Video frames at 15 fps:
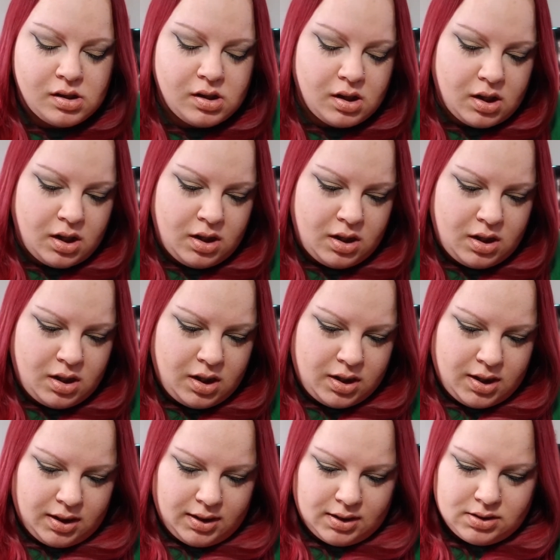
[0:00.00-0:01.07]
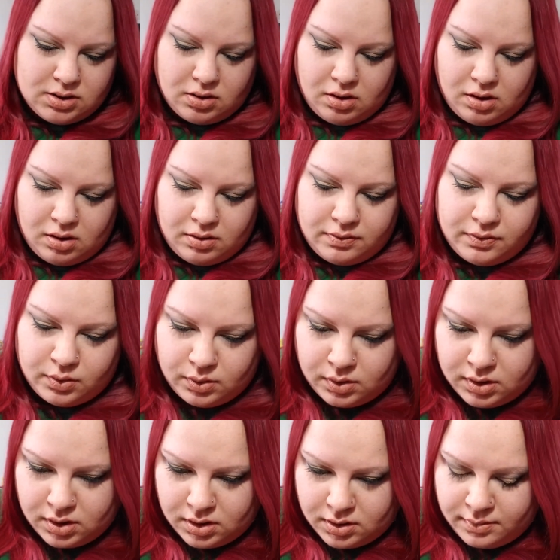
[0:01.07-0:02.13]
And then I think that's all
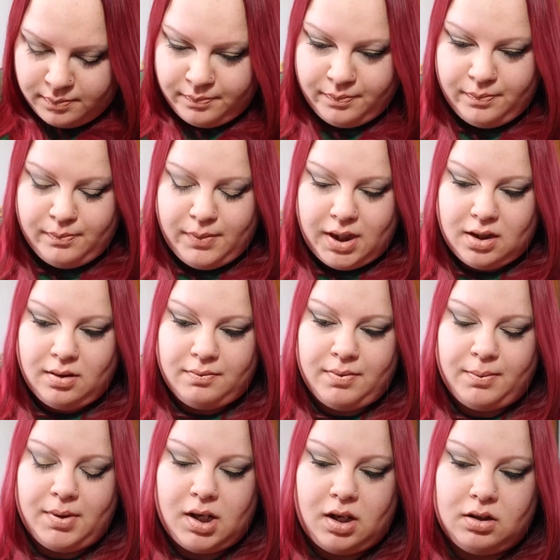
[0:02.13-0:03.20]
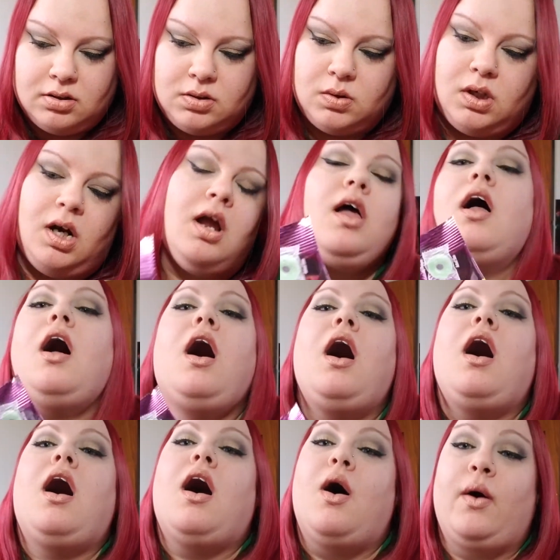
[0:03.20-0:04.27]
for makeup from the dollar store.
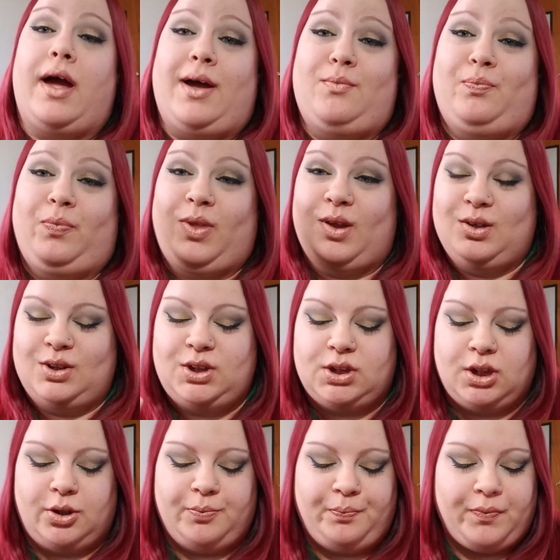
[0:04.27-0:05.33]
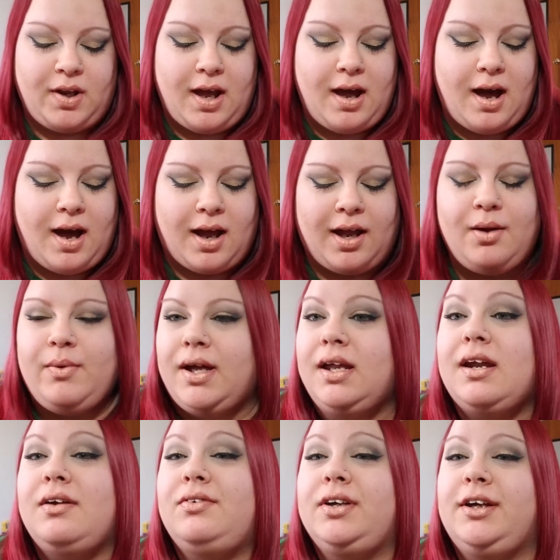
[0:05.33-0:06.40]
Okay, so I wait
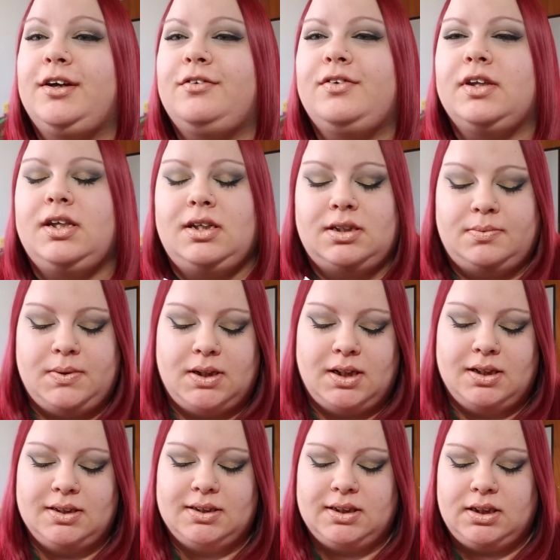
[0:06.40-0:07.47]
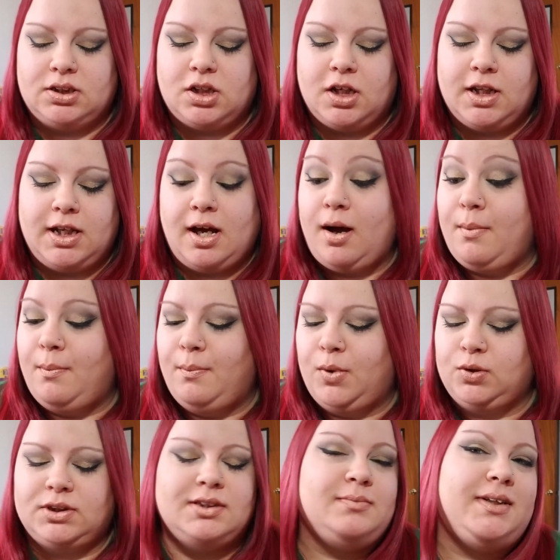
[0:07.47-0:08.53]
every year for these because these are the
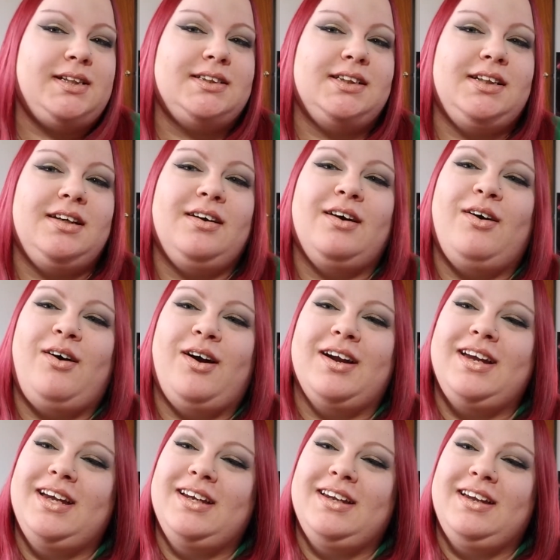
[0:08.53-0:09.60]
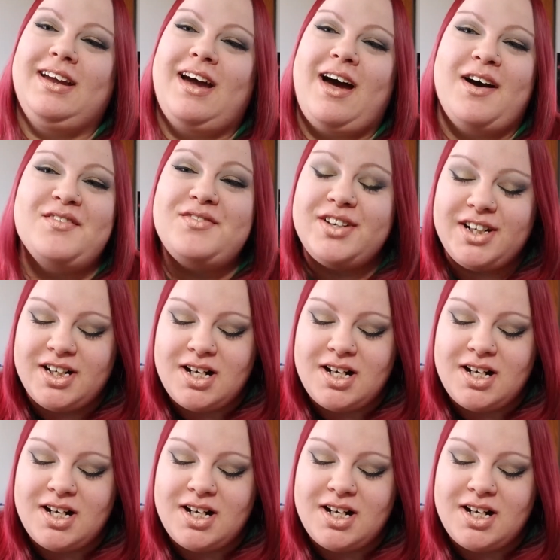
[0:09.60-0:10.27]
most amazing hard candy ever.